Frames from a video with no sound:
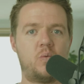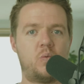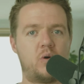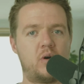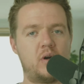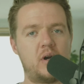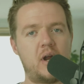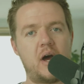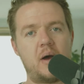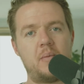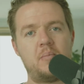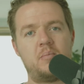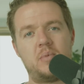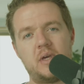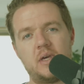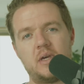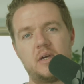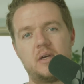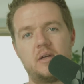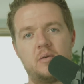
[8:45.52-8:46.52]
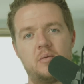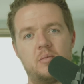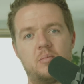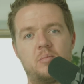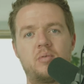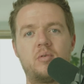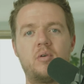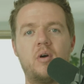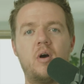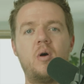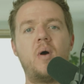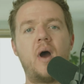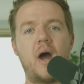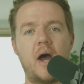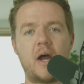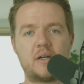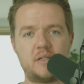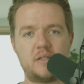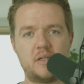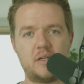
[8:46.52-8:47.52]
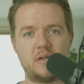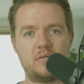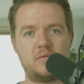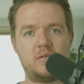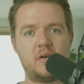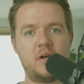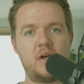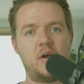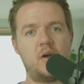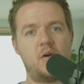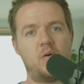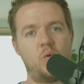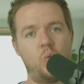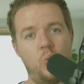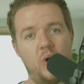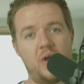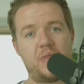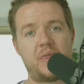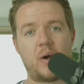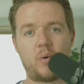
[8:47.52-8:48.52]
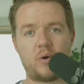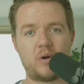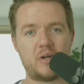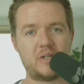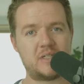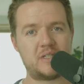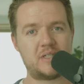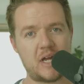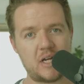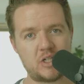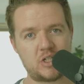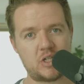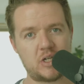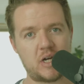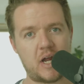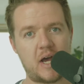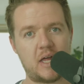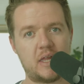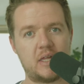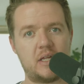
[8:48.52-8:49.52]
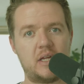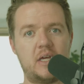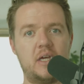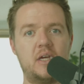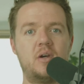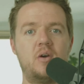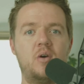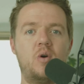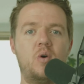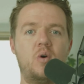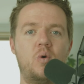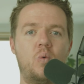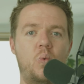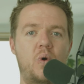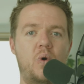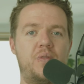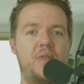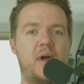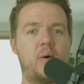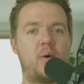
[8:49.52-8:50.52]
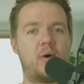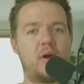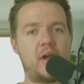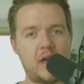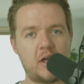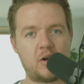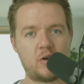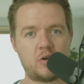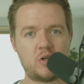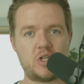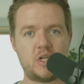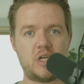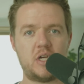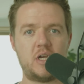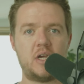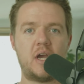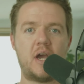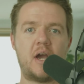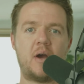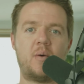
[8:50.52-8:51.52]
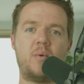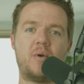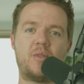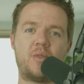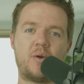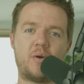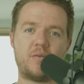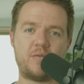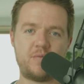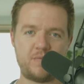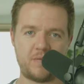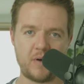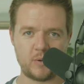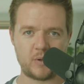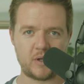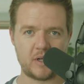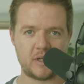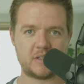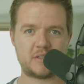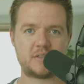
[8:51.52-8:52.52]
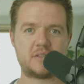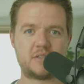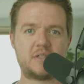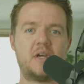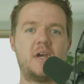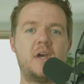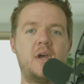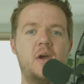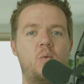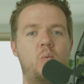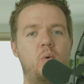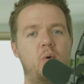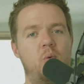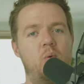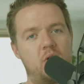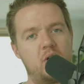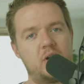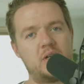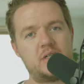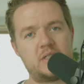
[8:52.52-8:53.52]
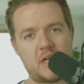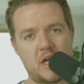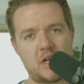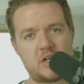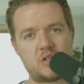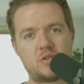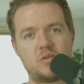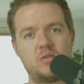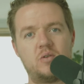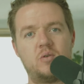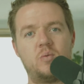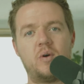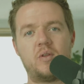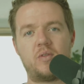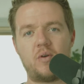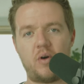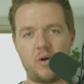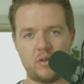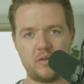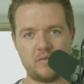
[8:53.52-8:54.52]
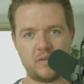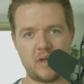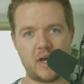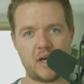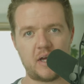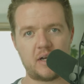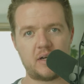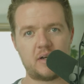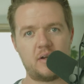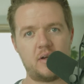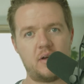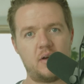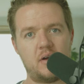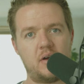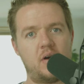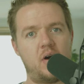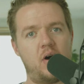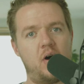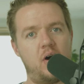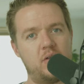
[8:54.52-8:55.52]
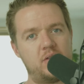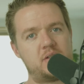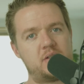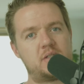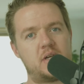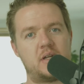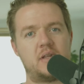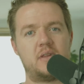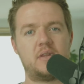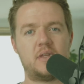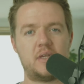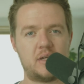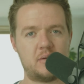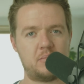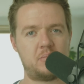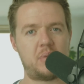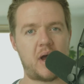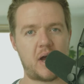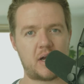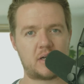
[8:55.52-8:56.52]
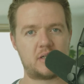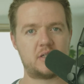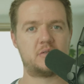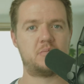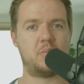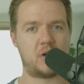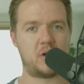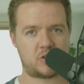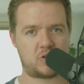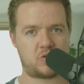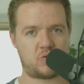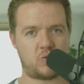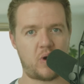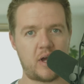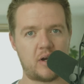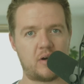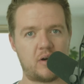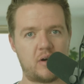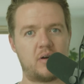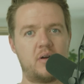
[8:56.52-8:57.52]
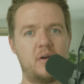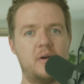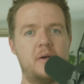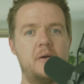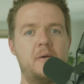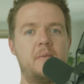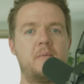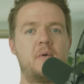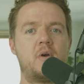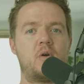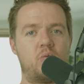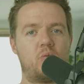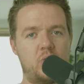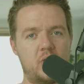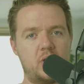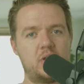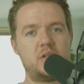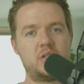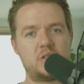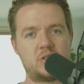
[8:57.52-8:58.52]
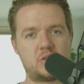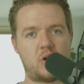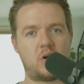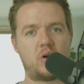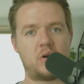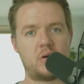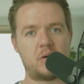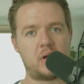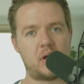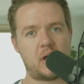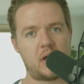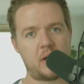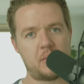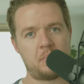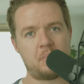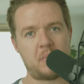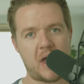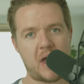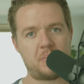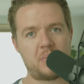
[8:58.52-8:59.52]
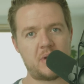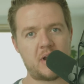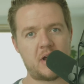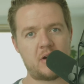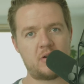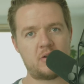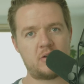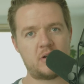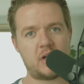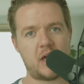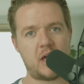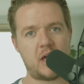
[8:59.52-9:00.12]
We're not being proactive with our intentionality, with our energy, and with our focus. When we're intentional with all of that, all of a sudden the impact is much greater. Really start mapping out your